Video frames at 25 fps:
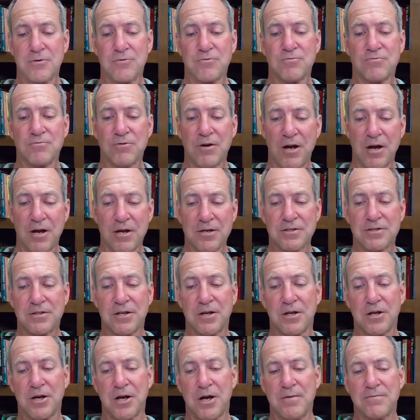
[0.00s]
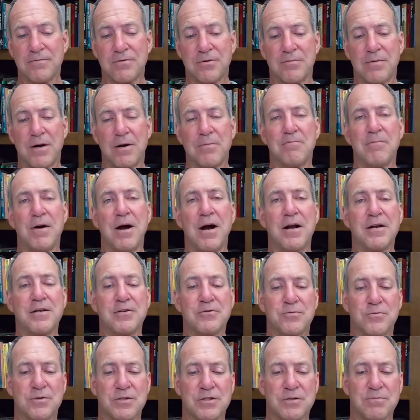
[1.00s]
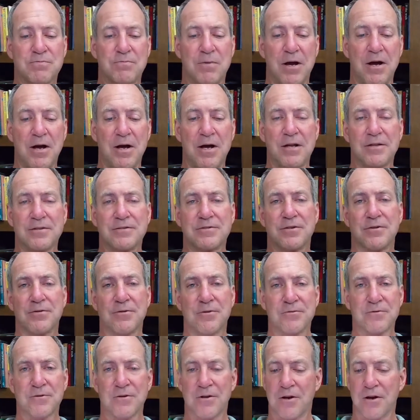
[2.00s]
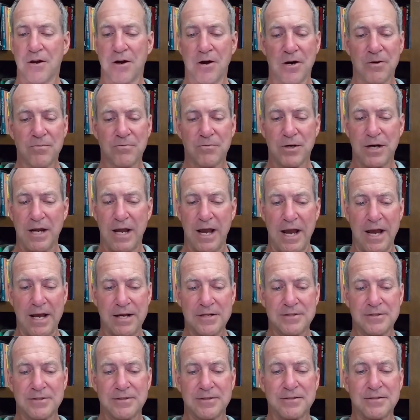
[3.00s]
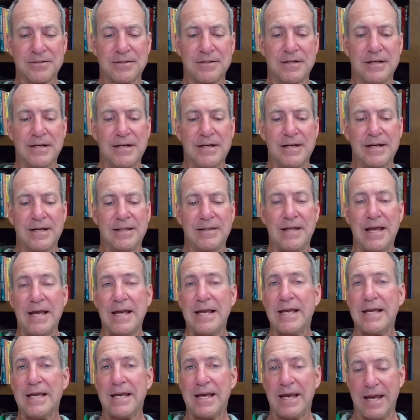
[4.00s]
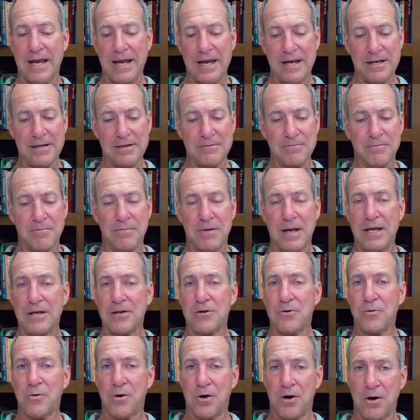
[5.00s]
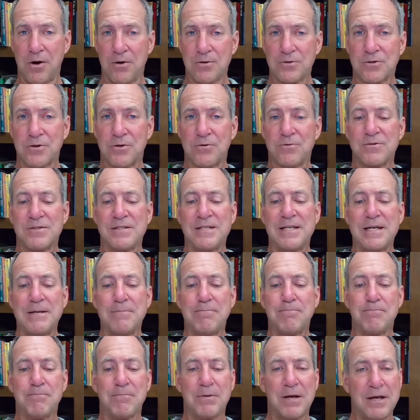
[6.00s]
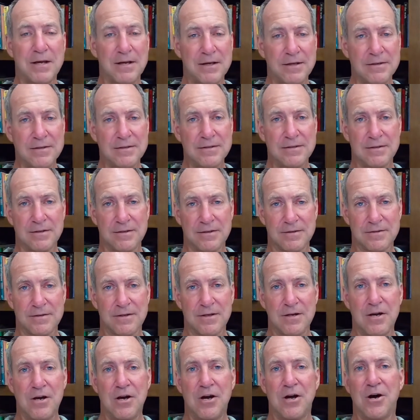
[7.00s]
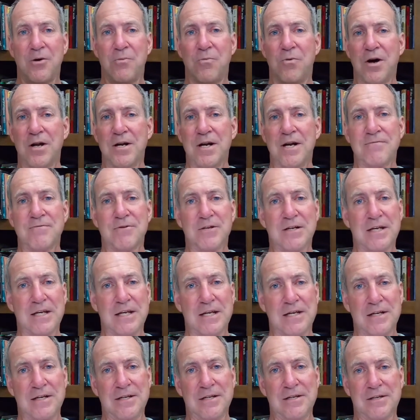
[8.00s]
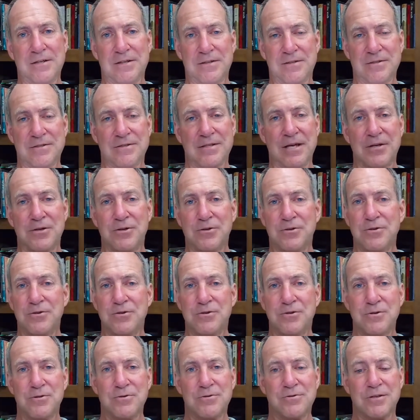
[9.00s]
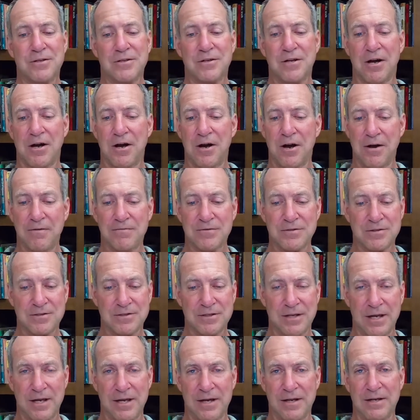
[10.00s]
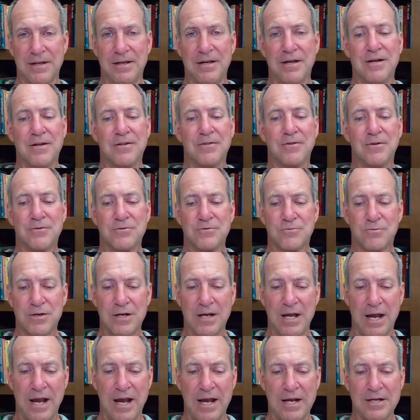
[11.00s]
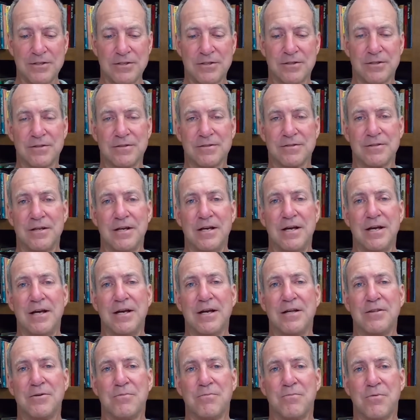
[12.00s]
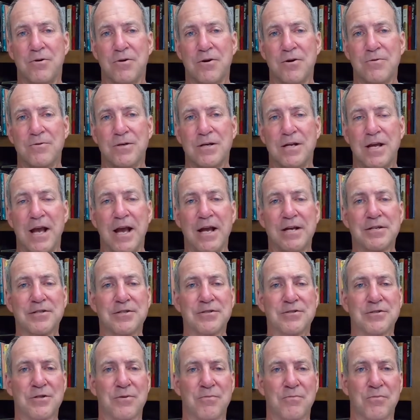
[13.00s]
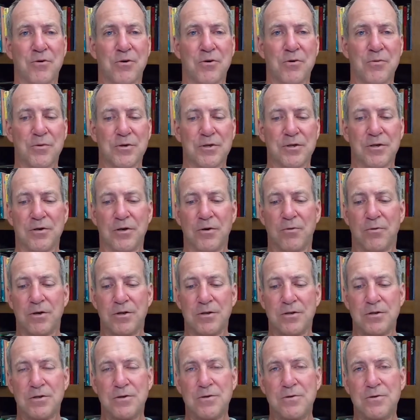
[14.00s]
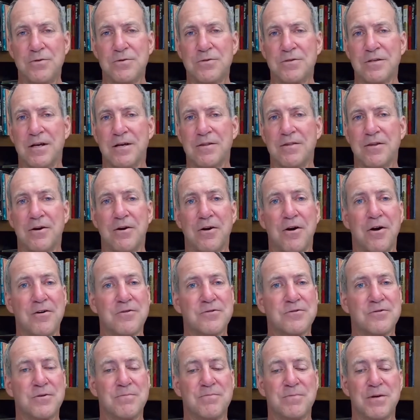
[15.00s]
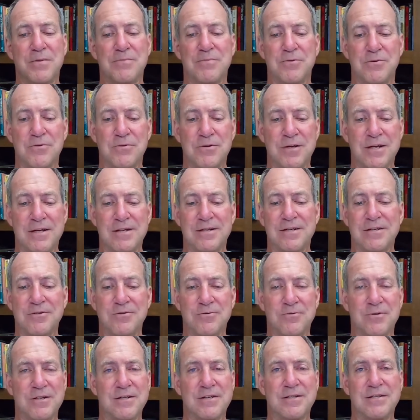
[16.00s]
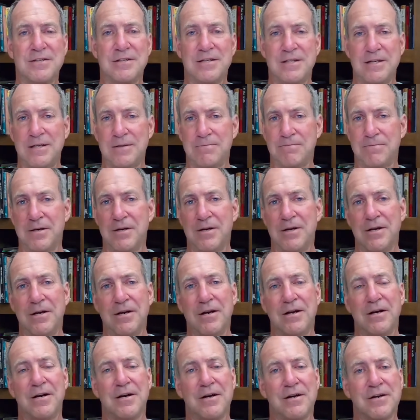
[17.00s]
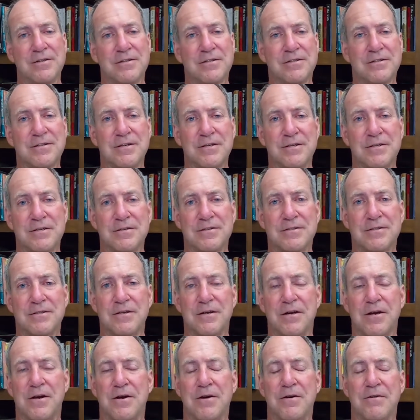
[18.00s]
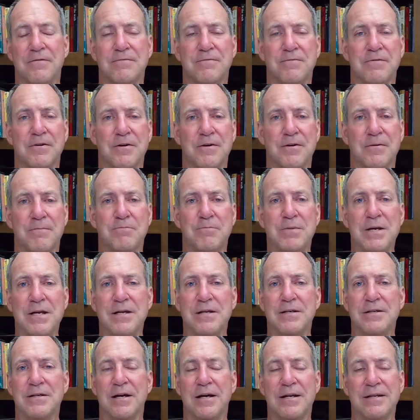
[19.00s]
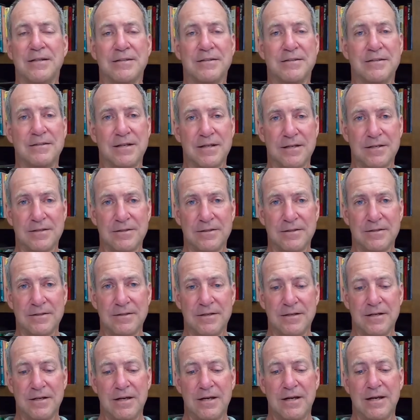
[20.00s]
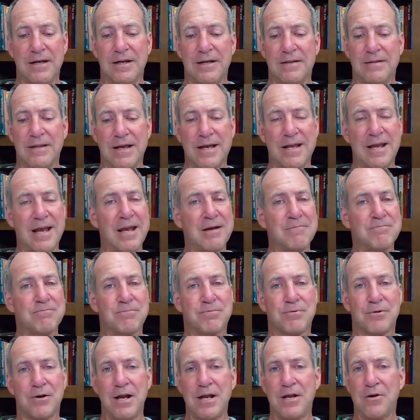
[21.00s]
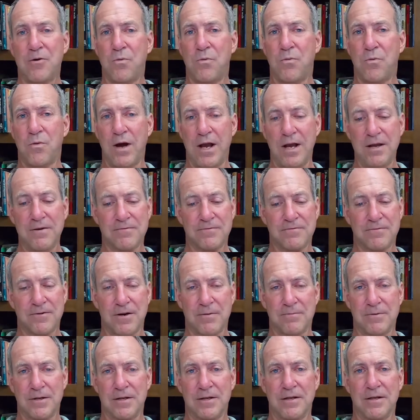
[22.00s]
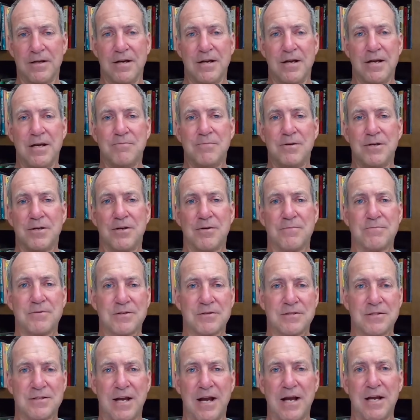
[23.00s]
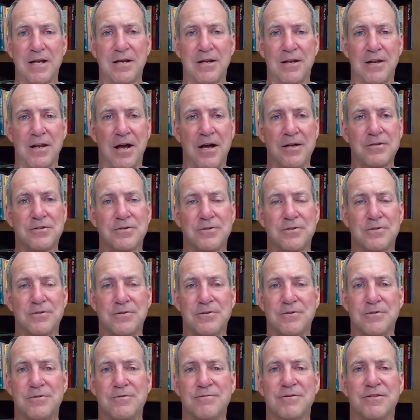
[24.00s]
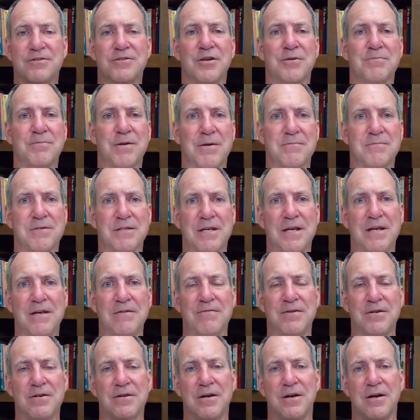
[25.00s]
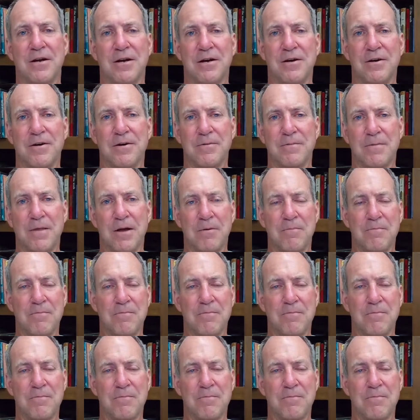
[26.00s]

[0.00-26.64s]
the rush that comes from our body's response to those alarm reactions. They can make you also dependent on whatever it is that you're using to offset those reactions. And the more reactions, the more you're going to want to use. And there are some people who get into a deep sense of being addicted, and they can't break away from it. It becomes a psychological, sometimes even a